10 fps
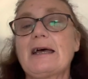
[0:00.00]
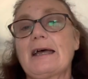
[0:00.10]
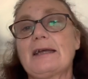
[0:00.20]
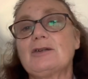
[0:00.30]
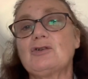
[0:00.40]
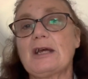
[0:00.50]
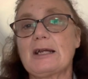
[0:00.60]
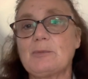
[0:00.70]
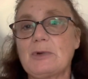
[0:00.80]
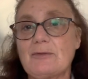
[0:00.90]
and she
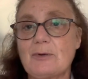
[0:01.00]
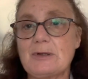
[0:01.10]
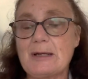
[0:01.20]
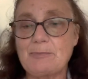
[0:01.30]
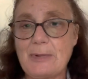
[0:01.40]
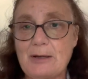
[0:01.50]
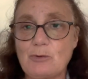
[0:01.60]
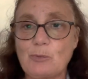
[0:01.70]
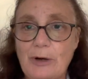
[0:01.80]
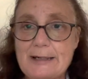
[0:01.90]
had a bit of a
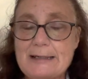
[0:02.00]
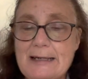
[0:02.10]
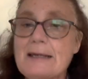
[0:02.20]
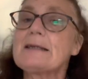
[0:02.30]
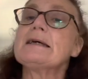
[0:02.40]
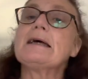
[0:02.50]
mental breakdown.